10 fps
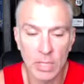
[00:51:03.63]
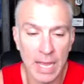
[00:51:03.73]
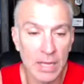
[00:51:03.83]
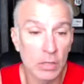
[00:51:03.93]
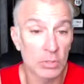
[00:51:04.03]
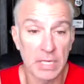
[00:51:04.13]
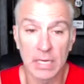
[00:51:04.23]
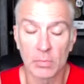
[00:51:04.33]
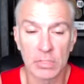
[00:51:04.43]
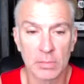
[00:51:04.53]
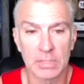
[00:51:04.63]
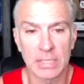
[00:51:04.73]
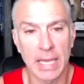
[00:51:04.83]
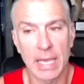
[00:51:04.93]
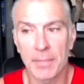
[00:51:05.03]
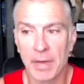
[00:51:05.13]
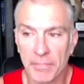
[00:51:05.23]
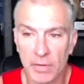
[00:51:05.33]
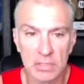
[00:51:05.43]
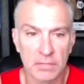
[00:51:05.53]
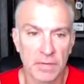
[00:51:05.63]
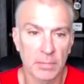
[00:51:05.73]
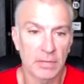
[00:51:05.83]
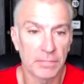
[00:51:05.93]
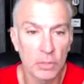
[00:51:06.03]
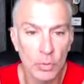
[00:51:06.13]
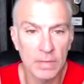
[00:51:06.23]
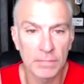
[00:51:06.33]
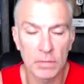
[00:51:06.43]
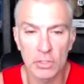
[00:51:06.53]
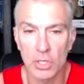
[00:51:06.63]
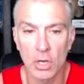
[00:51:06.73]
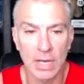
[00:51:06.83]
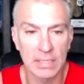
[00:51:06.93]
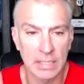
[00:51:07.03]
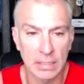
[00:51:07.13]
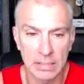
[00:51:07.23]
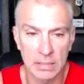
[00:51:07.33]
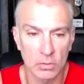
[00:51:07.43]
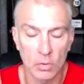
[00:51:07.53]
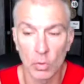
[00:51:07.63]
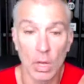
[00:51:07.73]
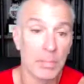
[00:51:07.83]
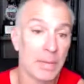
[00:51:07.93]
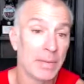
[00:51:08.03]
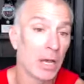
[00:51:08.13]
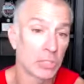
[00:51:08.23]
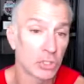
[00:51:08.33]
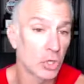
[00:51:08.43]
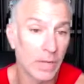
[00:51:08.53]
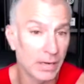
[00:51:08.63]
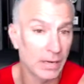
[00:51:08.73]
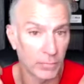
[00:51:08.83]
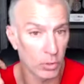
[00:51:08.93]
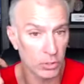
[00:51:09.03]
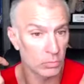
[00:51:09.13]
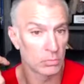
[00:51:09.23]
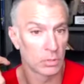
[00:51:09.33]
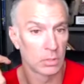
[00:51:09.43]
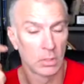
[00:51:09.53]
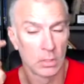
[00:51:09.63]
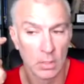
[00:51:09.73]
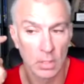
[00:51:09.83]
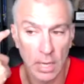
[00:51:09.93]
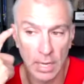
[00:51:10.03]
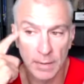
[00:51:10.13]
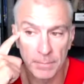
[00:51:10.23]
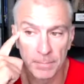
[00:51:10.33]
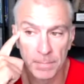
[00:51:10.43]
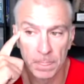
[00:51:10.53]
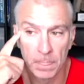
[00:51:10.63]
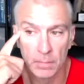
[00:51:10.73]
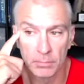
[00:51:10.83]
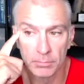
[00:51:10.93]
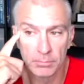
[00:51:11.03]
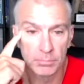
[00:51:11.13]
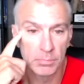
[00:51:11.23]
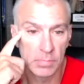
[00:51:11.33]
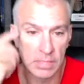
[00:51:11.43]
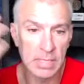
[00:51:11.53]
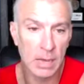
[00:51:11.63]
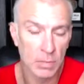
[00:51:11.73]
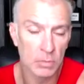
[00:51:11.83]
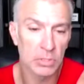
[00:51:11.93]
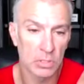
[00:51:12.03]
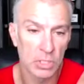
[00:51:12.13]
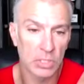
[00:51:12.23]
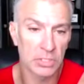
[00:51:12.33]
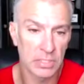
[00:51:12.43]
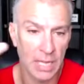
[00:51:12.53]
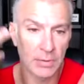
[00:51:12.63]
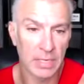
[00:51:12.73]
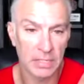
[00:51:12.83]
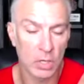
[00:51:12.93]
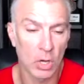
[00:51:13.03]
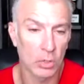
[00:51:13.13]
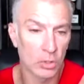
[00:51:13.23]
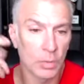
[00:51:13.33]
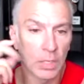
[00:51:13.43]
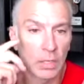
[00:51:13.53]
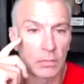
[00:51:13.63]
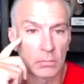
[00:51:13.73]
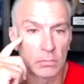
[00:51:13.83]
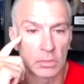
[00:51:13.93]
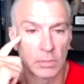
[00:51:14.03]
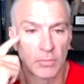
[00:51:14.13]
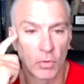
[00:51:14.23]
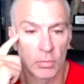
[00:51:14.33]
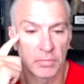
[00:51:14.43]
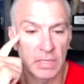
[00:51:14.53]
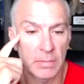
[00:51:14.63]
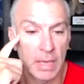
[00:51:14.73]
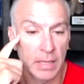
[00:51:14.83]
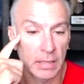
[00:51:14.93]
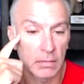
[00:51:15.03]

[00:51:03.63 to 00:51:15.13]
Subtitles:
I understand it when someone's like, hey, my friends and family flew in for the show. I say, listen, cool, maybe I'll just go get it for you. Now most of the judges nowadays are doing some form of emailing,